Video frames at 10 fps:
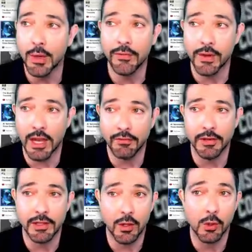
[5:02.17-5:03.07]

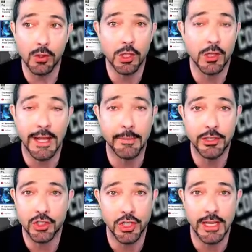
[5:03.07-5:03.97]
covered the whole
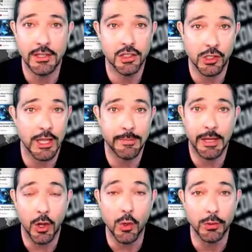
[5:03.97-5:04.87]
climate change, climate
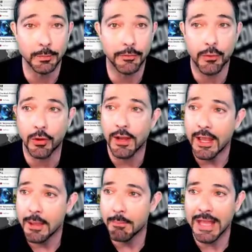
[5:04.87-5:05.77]
hoax before.
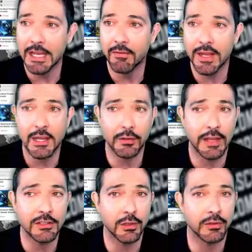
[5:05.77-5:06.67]
Many videos,
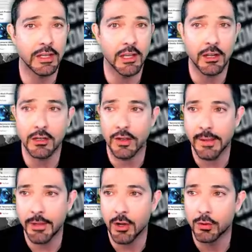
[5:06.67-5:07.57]
as you see here,
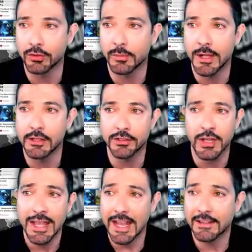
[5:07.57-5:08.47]
climate hoax demolished.
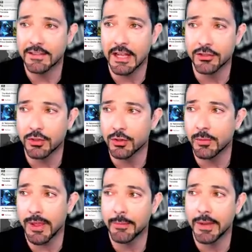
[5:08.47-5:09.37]
It's not true, the
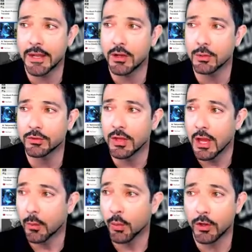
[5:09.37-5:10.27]
man-made hoax.
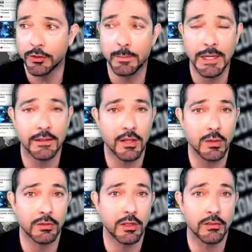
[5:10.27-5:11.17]
World's biggest
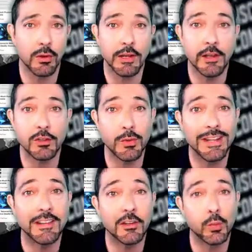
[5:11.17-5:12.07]
hoax destroyed. There's
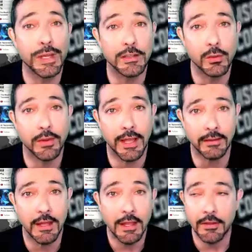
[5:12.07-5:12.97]
reasons we do that.
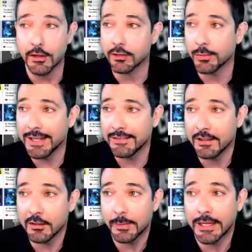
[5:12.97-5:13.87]
There's
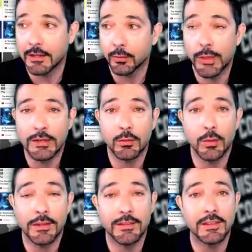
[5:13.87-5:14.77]
reasons because we
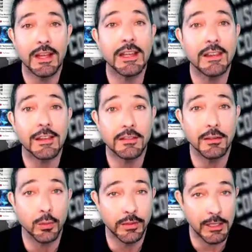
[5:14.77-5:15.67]
study this
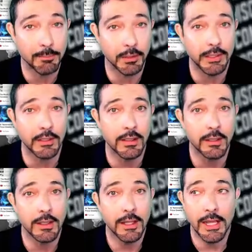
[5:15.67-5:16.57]
so deeply.
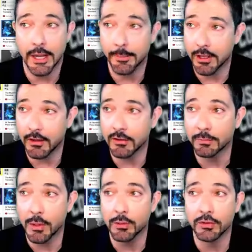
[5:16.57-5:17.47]
And I'm going to
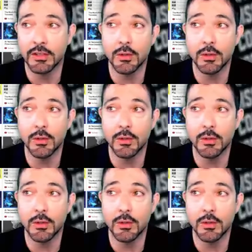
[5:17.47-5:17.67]
expose to you